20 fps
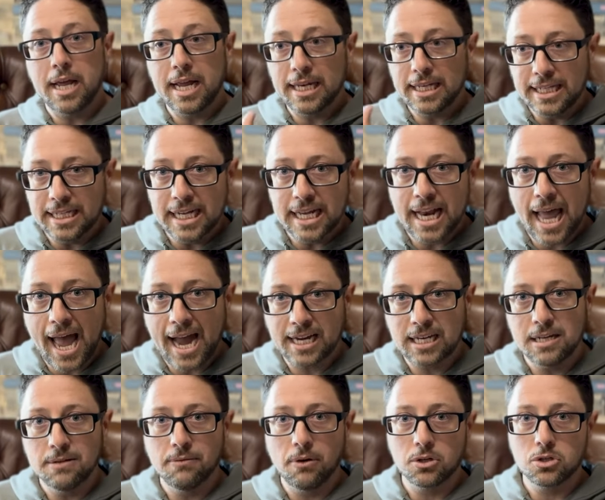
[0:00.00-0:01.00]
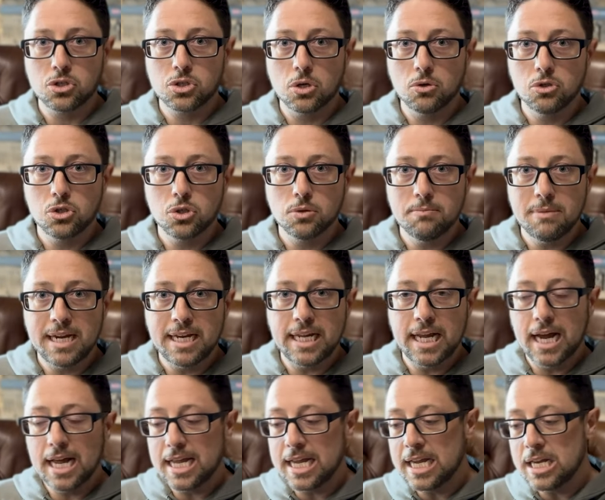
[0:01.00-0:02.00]
and get active on social
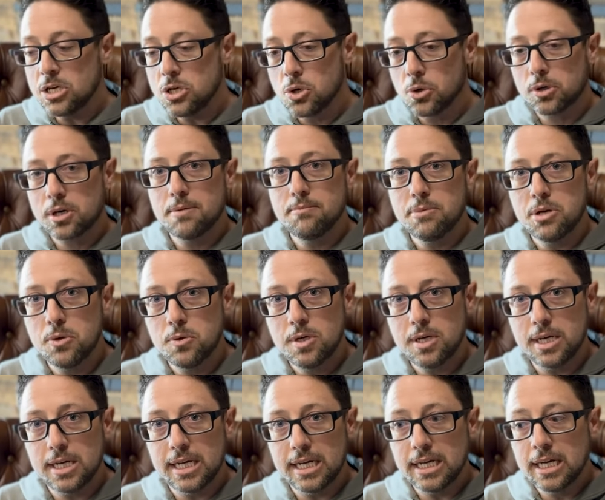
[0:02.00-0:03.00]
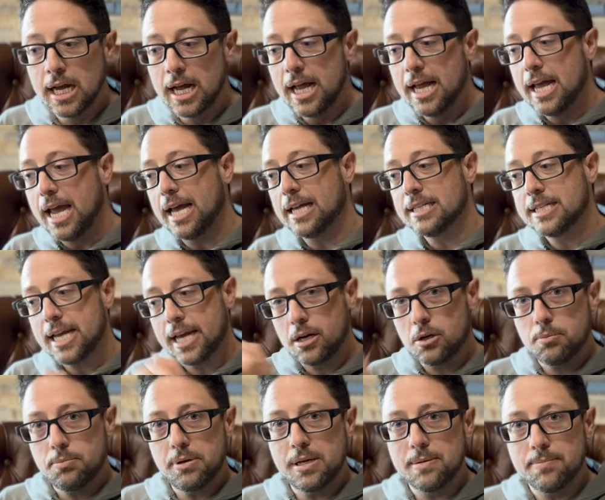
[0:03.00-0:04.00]
media in your community and
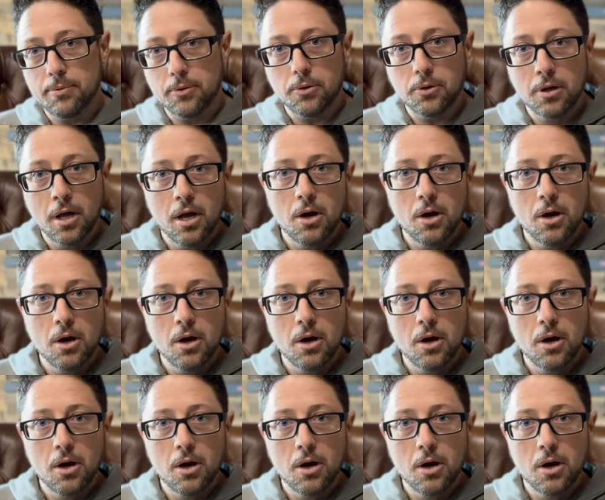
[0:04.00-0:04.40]
tell people